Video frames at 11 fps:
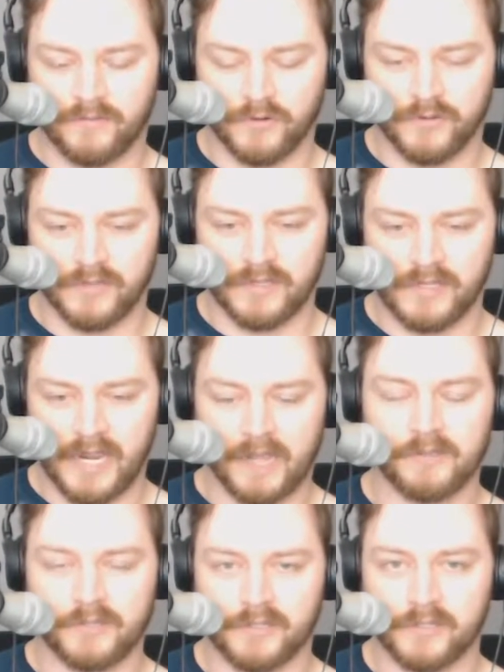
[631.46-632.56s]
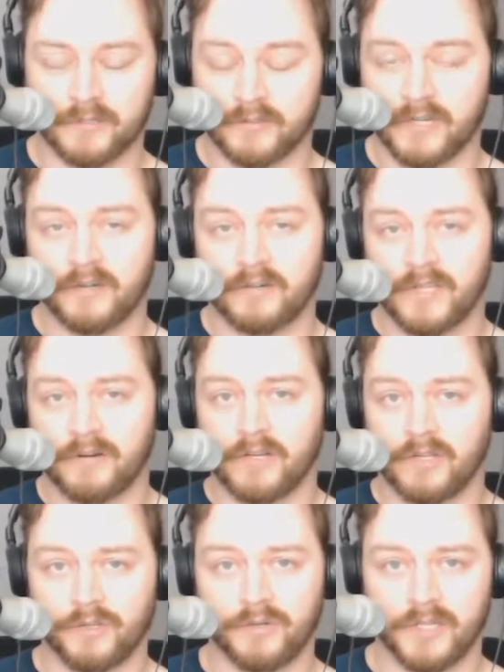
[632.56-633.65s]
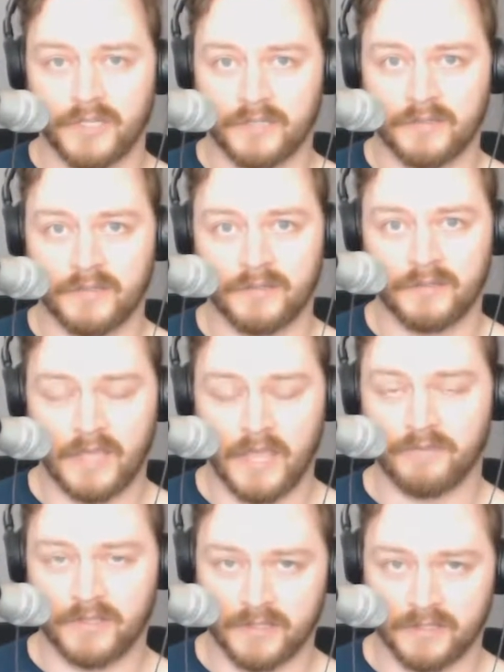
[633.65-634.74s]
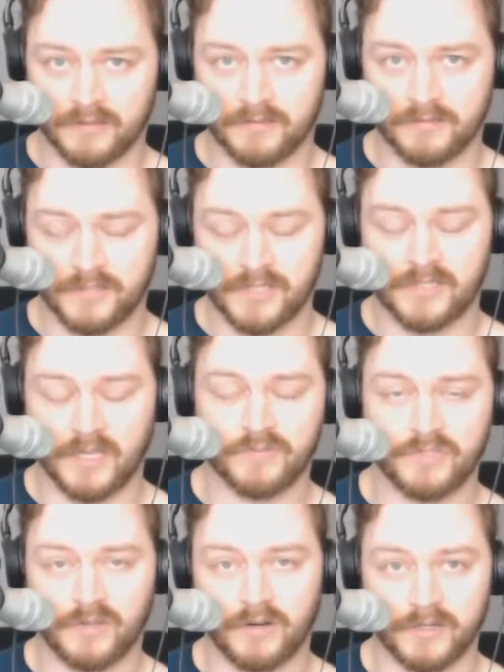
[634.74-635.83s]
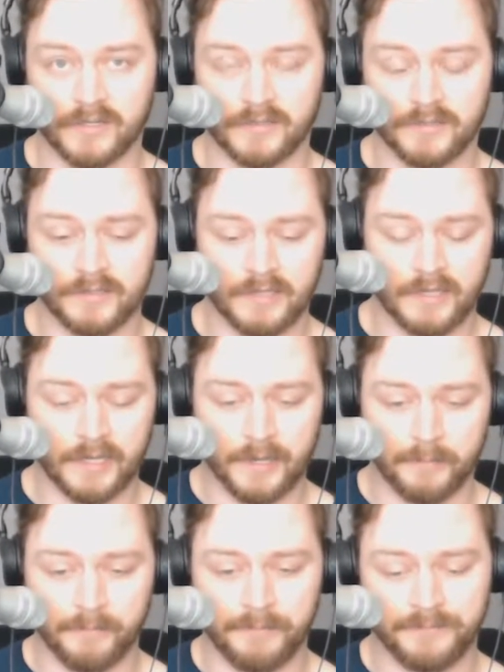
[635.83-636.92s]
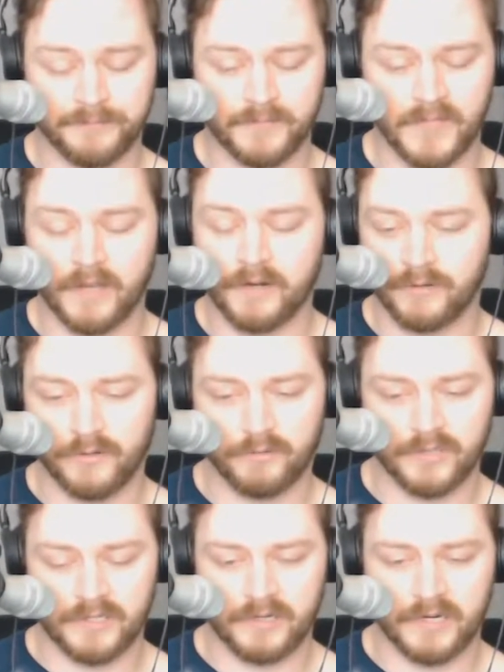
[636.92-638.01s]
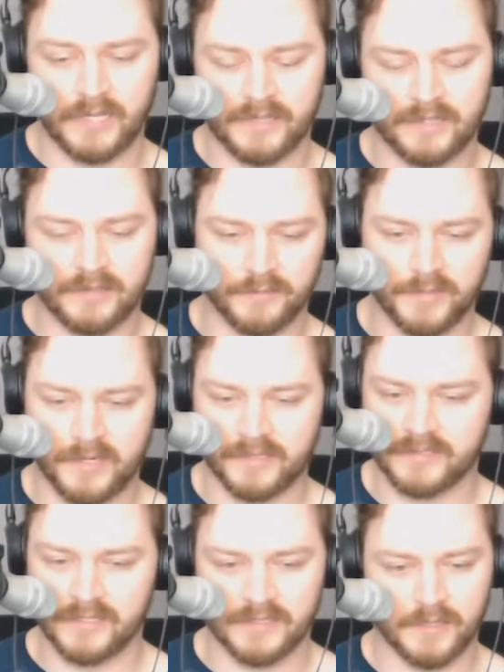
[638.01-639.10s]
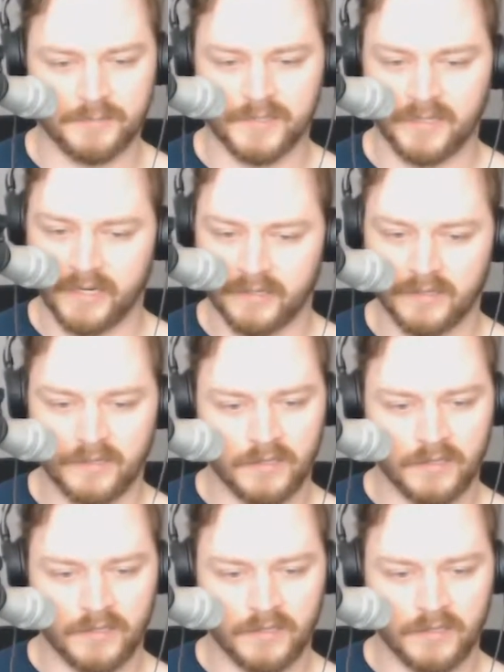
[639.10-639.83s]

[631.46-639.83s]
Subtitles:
for the calendar year. They're including everything since I've started. Now I don't know what I think their policy is something like